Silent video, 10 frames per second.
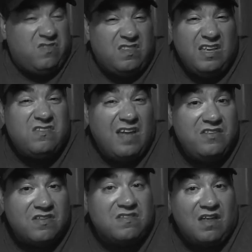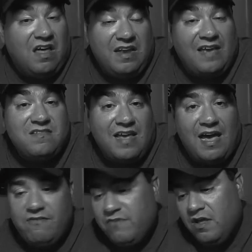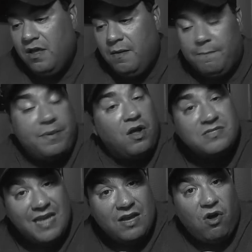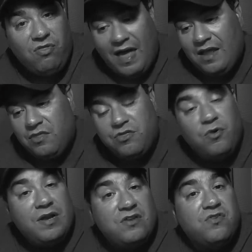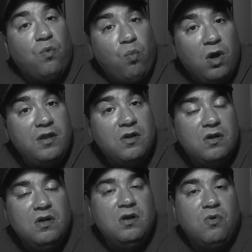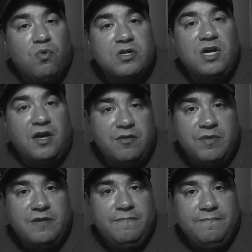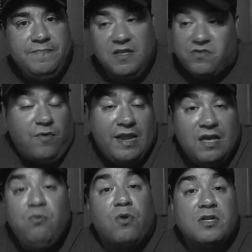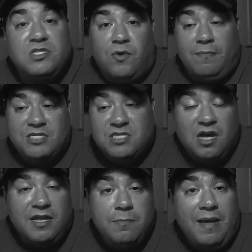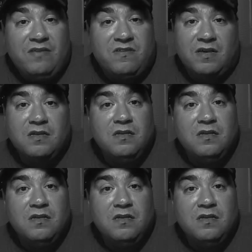These days it's a nice to have, but I'll take all that, throw it into one Word document. It's already in Word, so I'm just cutting and pasting.